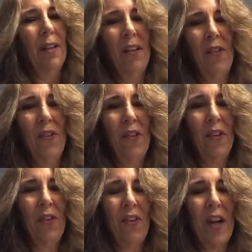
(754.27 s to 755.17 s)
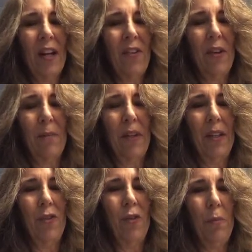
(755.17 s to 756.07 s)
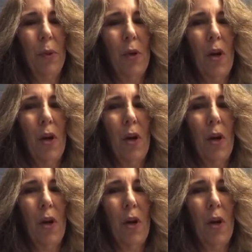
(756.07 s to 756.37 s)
this this is not something that you put